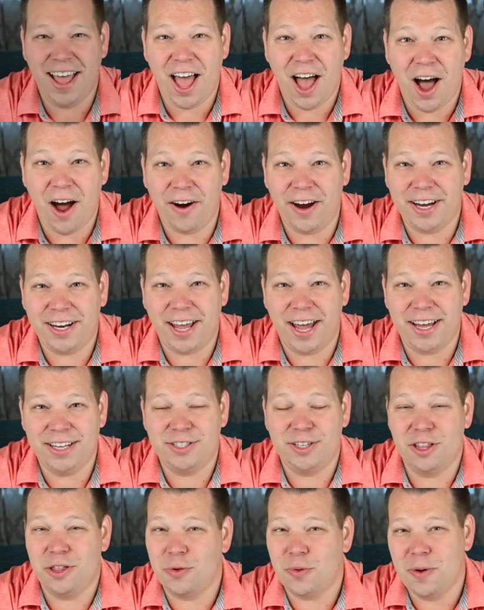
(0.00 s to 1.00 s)
All right guys,
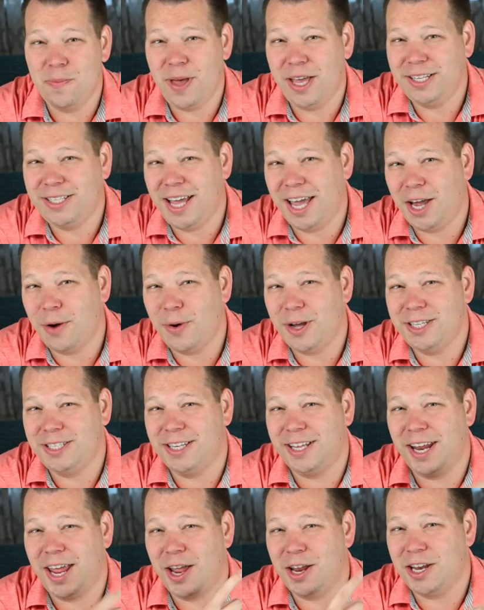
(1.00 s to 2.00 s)
so 3 big takeaways
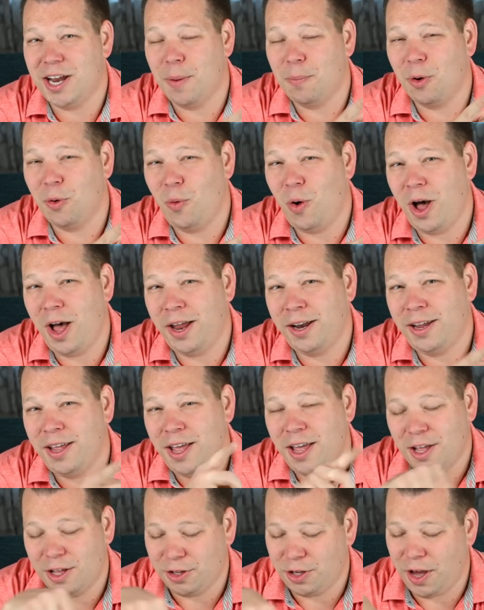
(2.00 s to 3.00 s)
today. Number
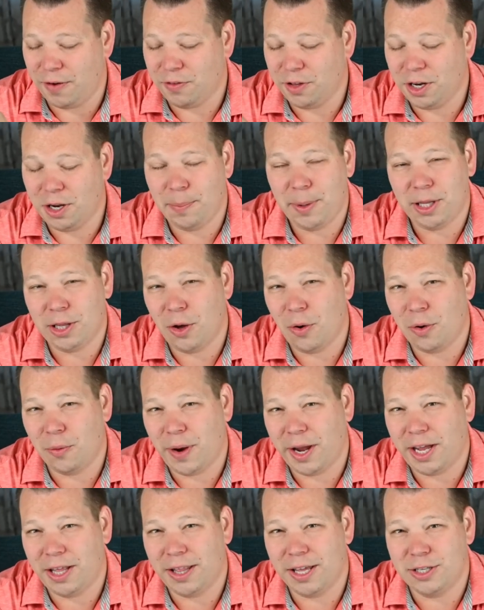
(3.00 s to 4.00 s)
1, you have a little bit lower
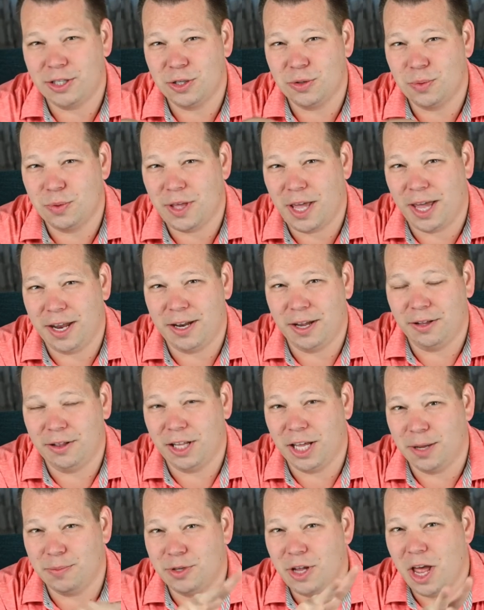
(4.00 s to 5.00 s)
regulations with handheld
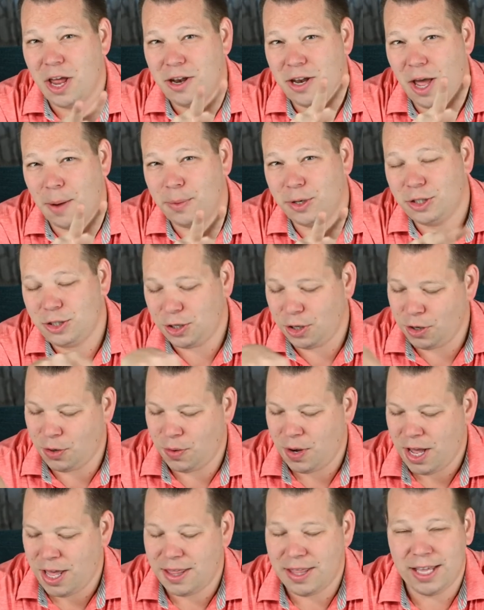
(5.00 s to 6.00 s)
libs. Number
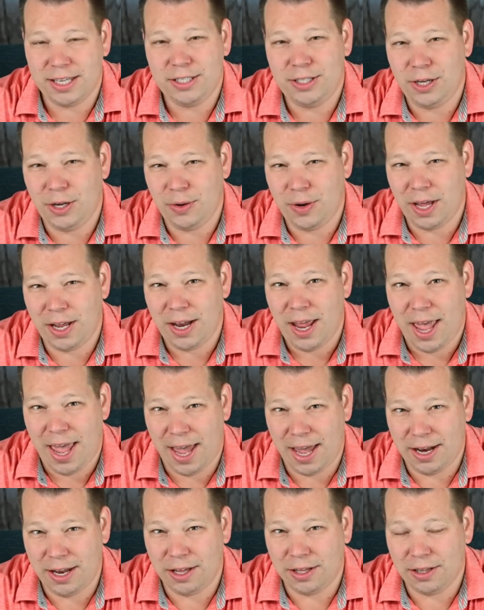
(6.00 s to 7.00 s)
2, this unit,
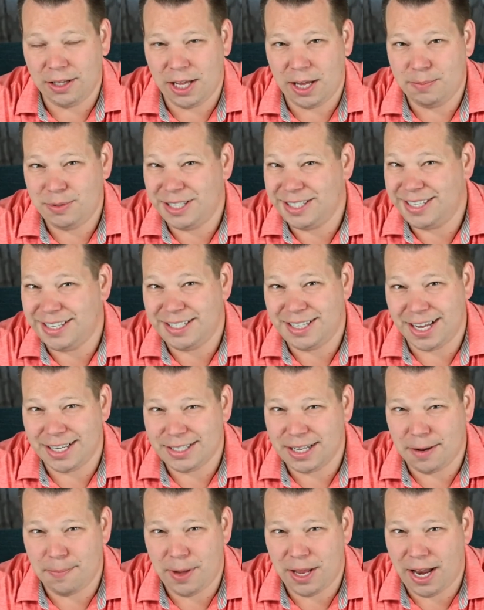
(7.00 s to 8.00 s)
handheld libs, since it
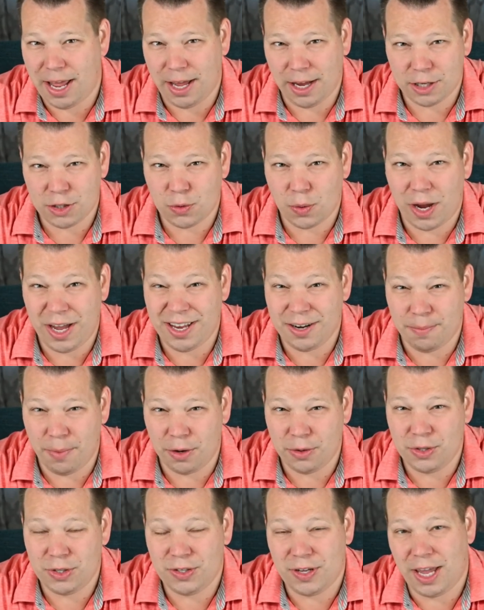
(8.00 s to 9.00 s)
doesn't emit X-ray in
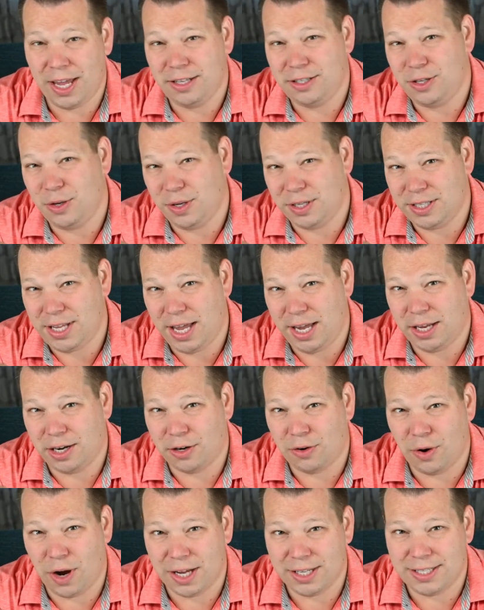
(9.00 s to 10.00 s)
most states, you can take it
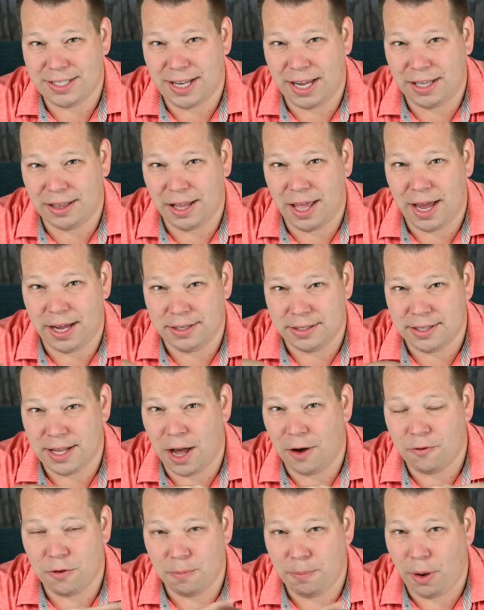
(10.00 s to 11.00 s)
across state lines.
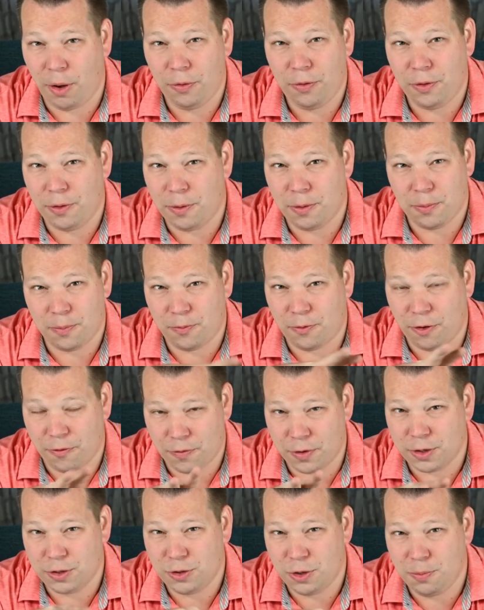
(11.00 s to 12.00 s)
Now for both of the
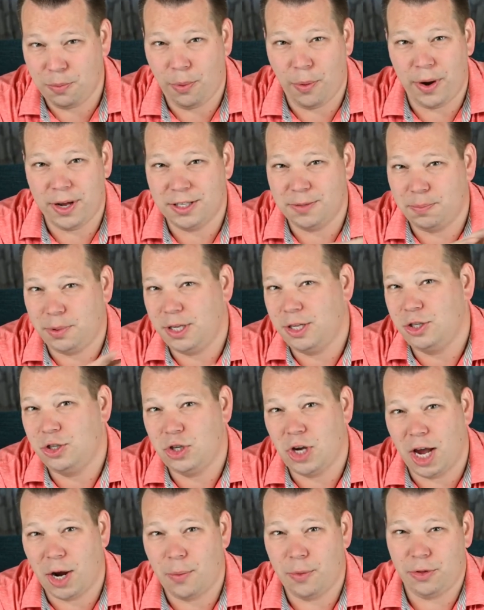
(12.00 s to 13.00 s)
first 2 points, please
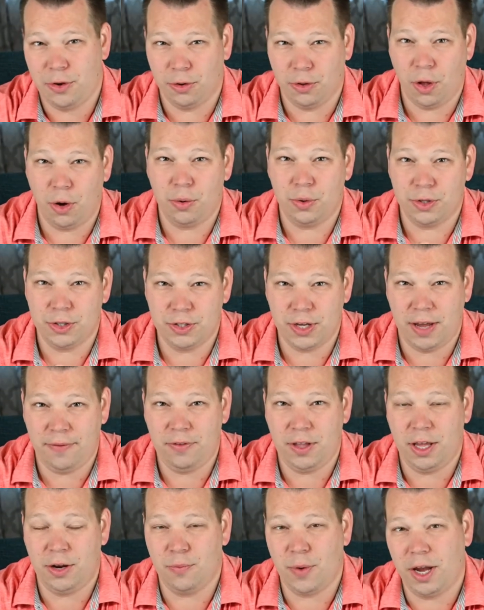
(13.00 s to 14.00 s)
check with your local
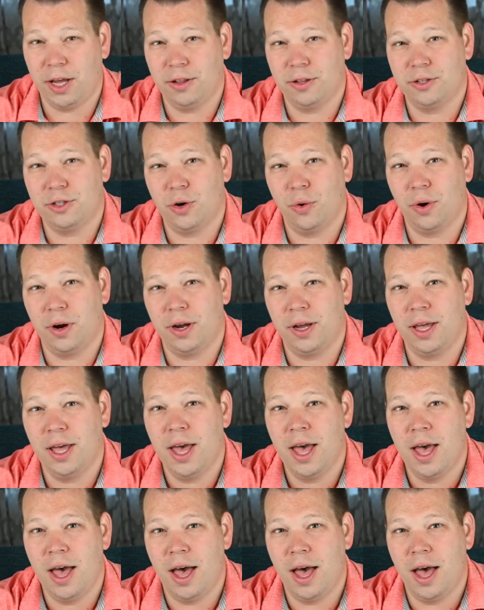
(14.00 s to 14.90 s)
safety and regulatory